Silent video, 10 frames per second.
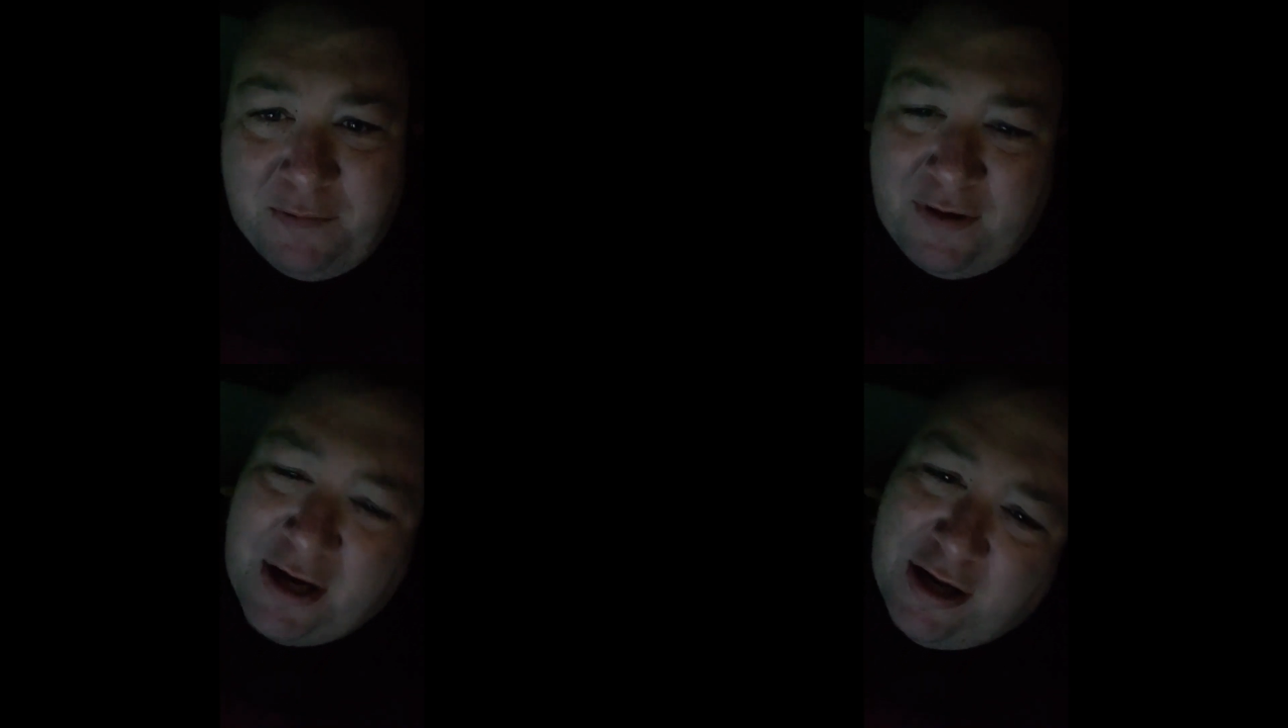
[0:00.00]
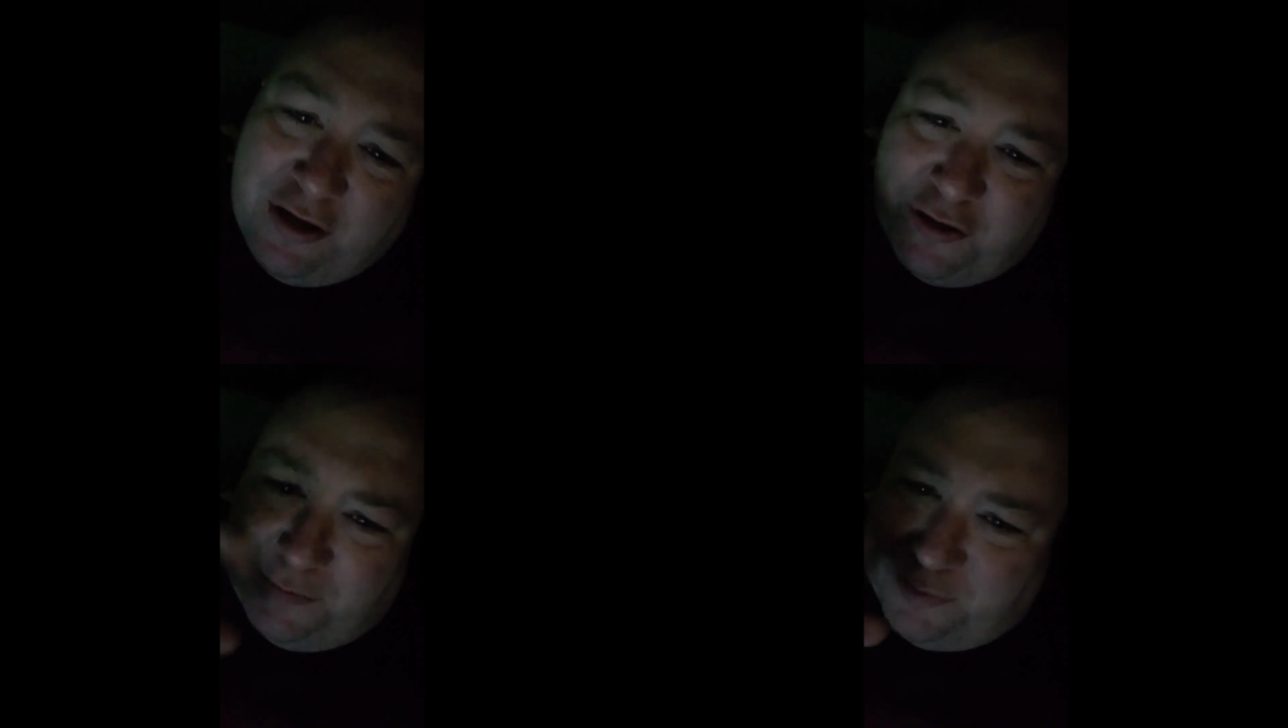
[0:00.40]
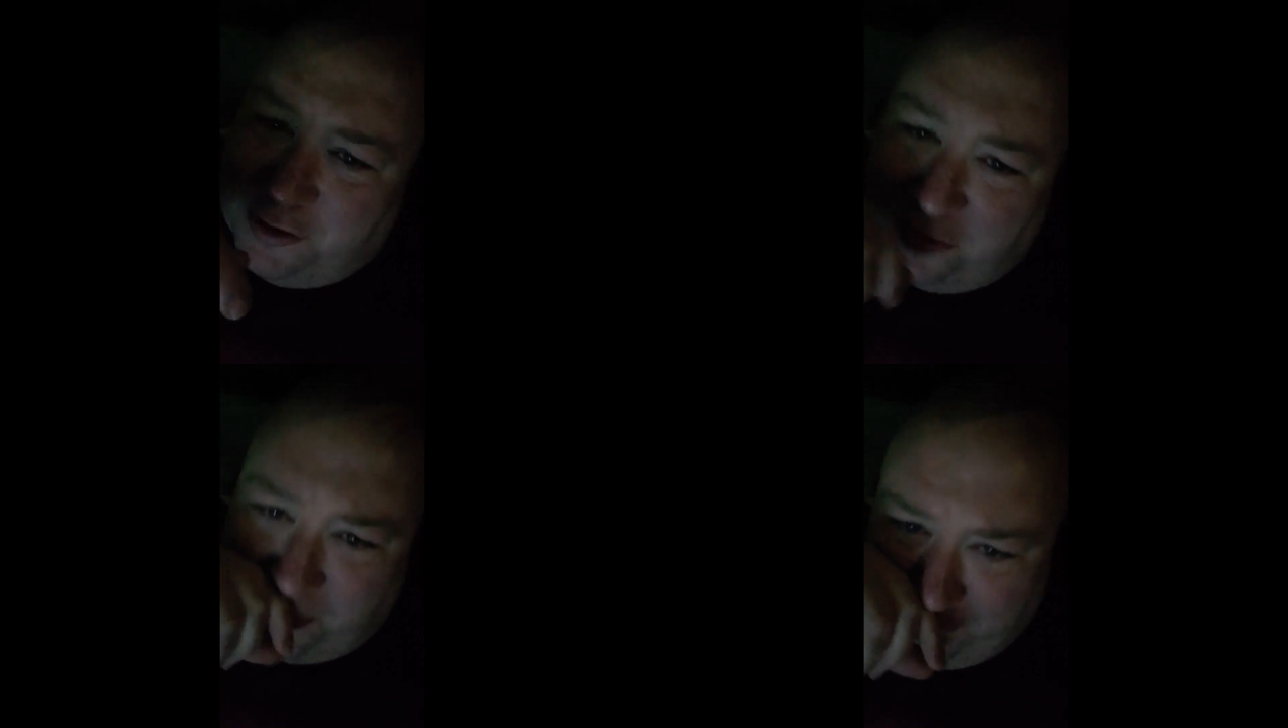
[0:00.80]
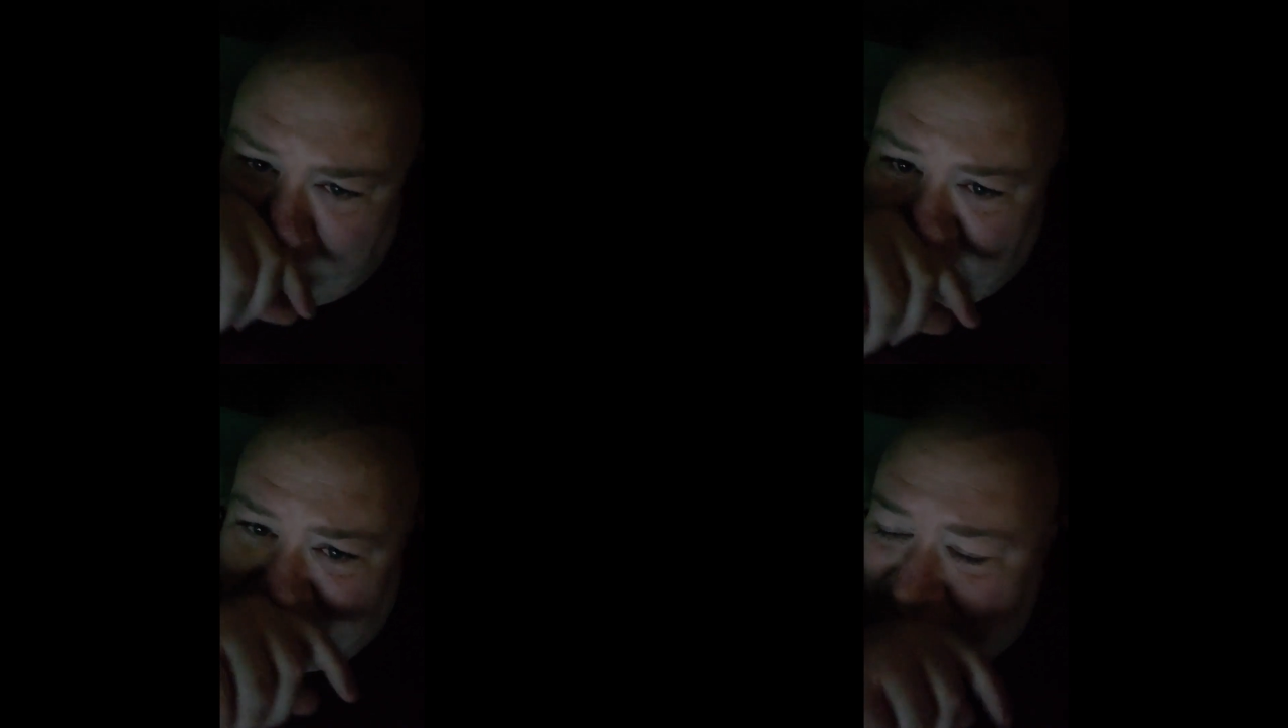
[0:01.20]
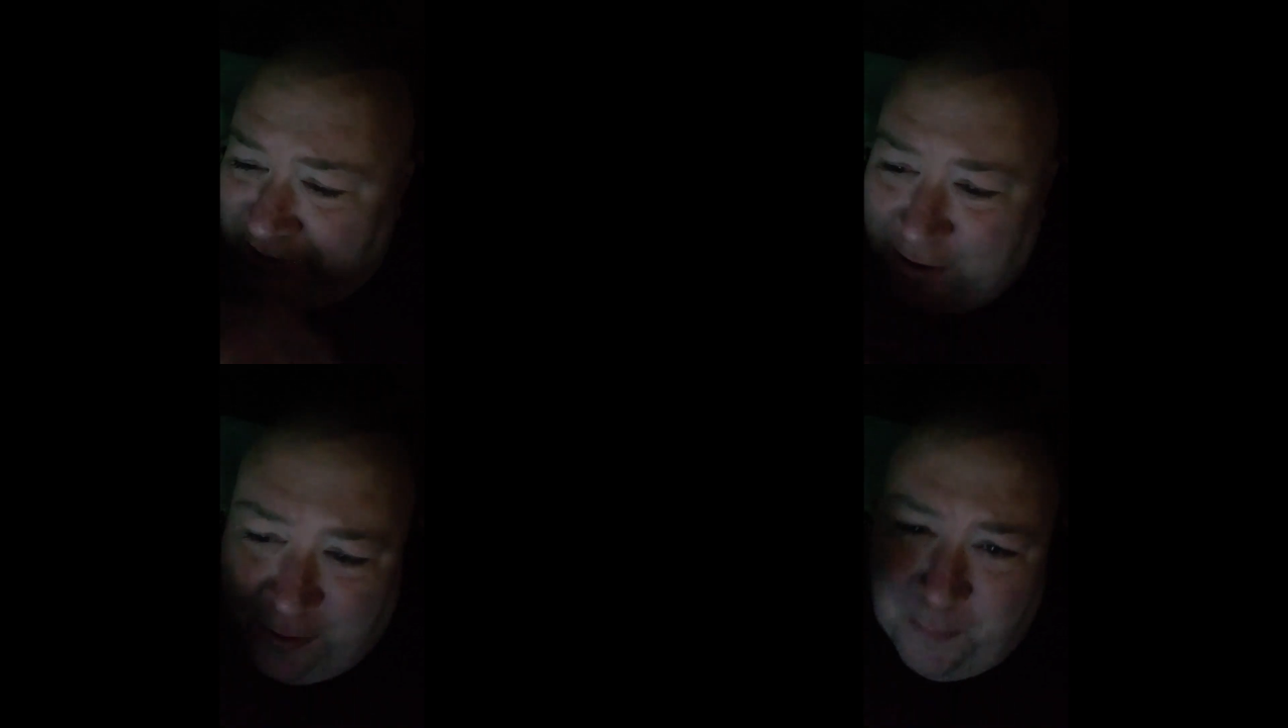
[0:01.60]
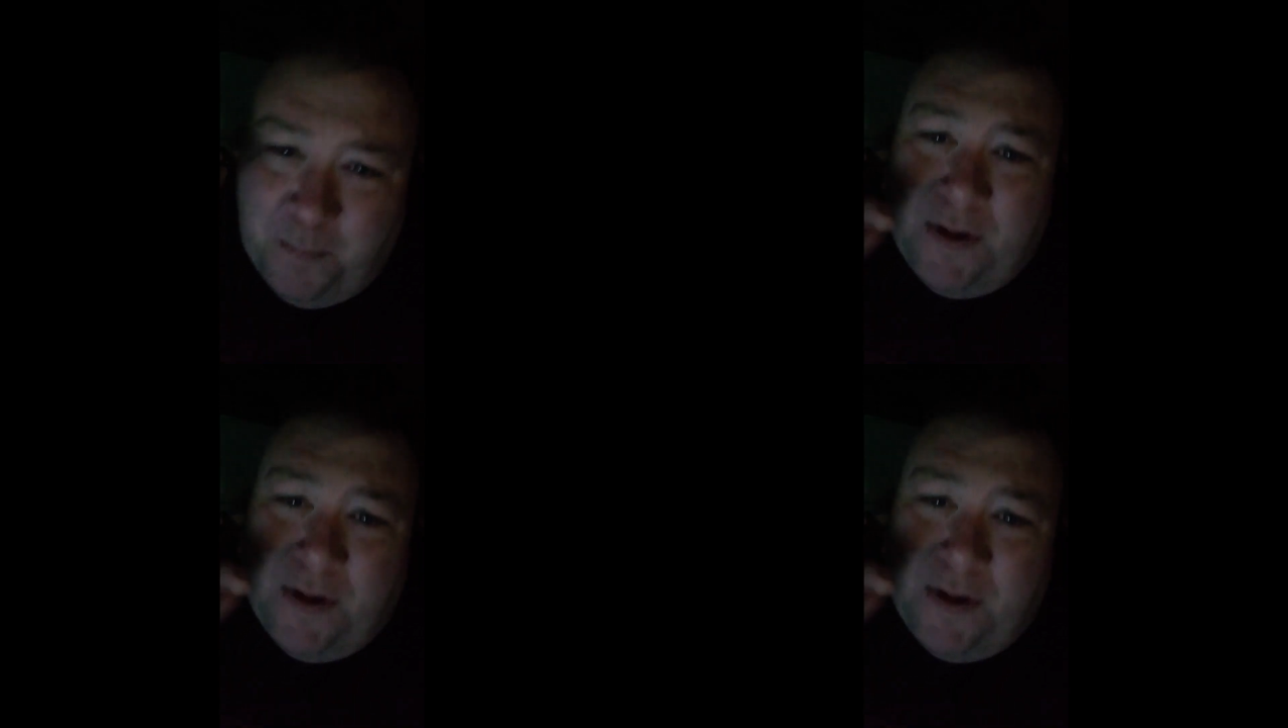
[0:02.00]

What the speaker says: And any of you computer people out there know